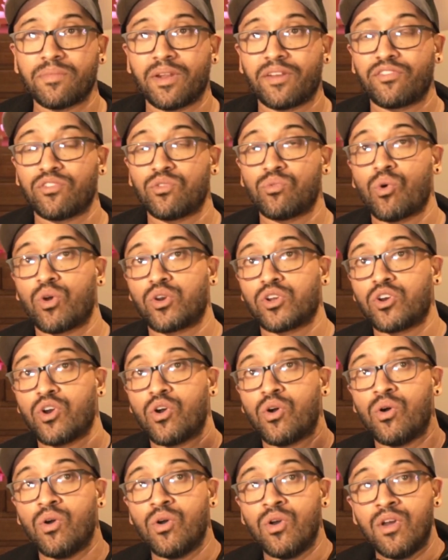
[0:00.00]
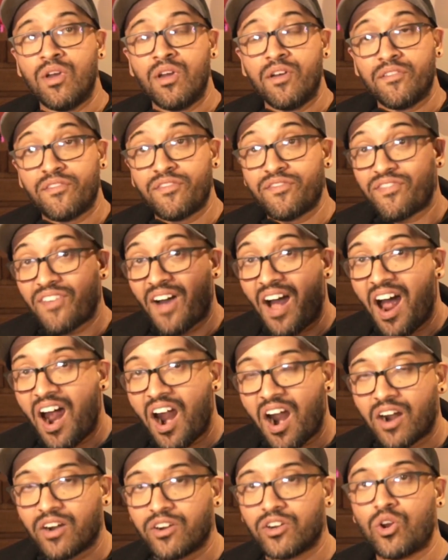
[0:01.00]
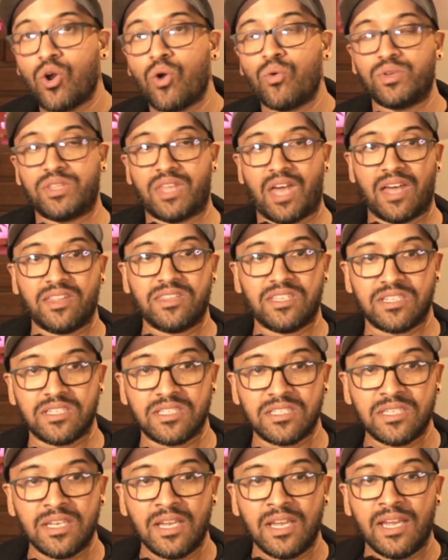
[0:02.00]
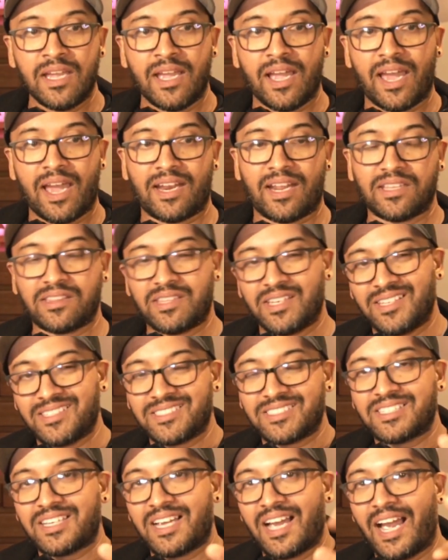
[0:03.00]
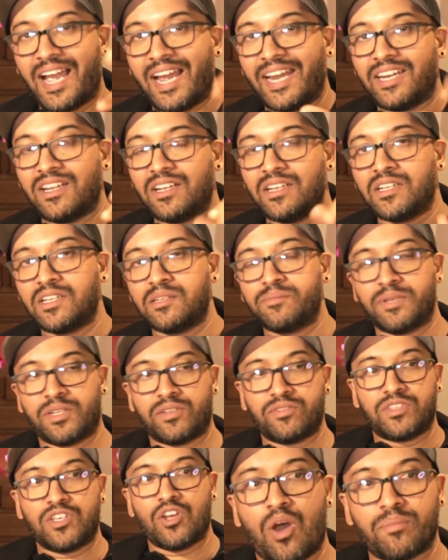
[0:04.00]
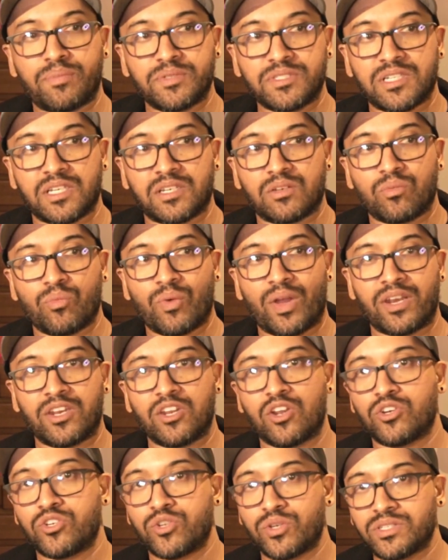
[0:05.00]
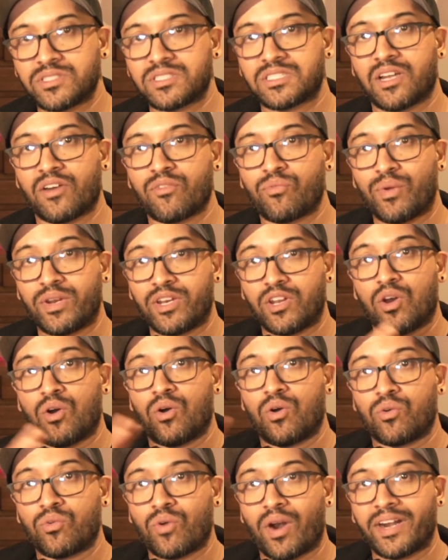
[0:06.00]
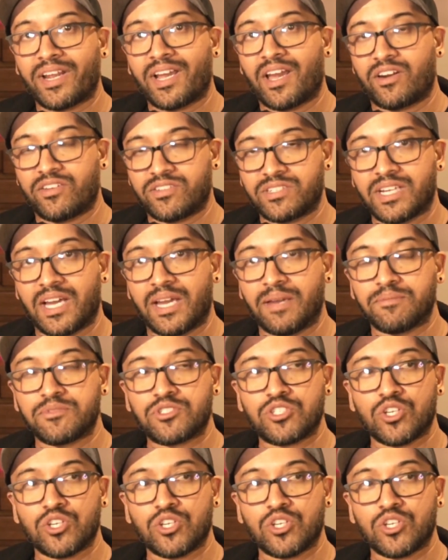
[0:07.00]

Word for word: but if you want to go far, go with others. And I think it's kind of a little bit of the opposite when you're doing stuff when you're running out of time.